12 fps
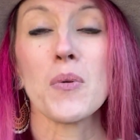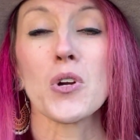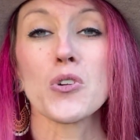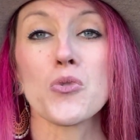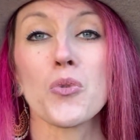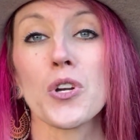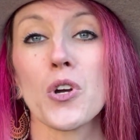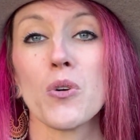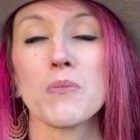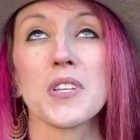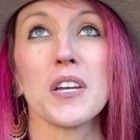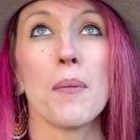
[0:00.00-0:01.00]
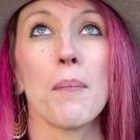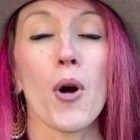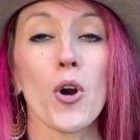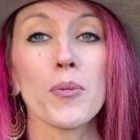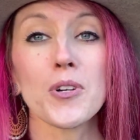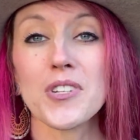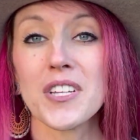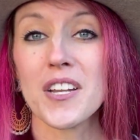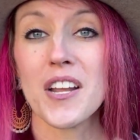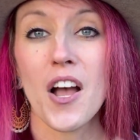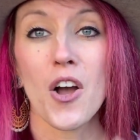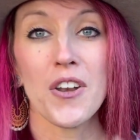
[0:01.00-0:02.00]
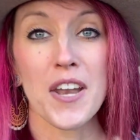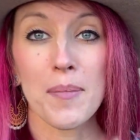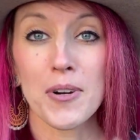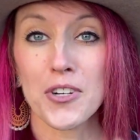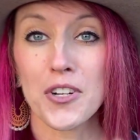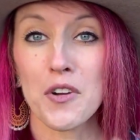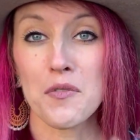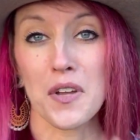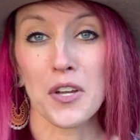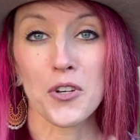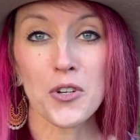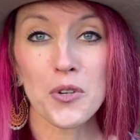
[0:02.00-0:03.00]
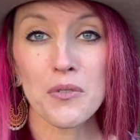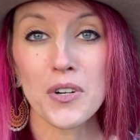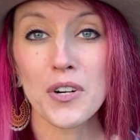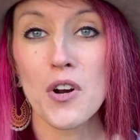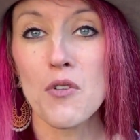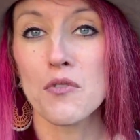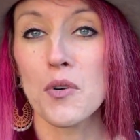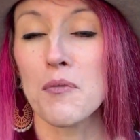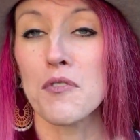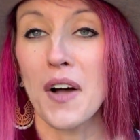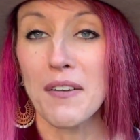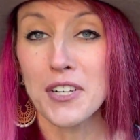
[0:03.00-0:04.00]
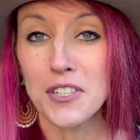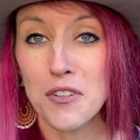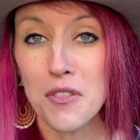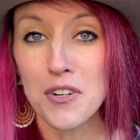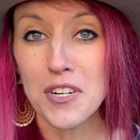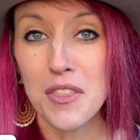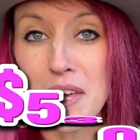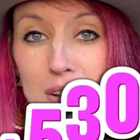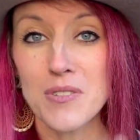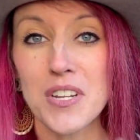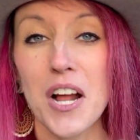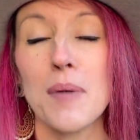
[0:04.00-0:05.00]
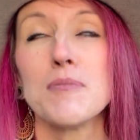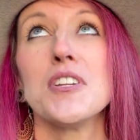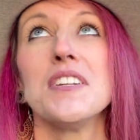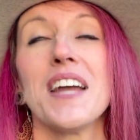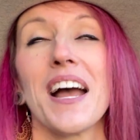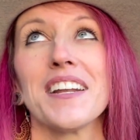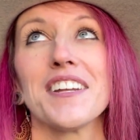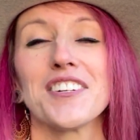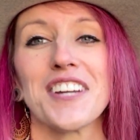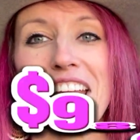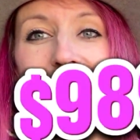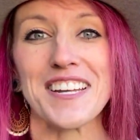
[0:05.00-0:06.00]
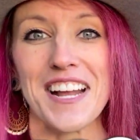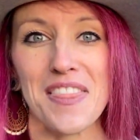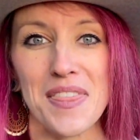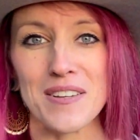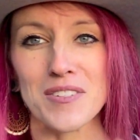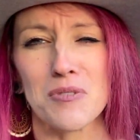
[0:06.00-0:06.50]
are touring homes in Barberton neighborhood of Vancouver from $530,000 up to $989,000.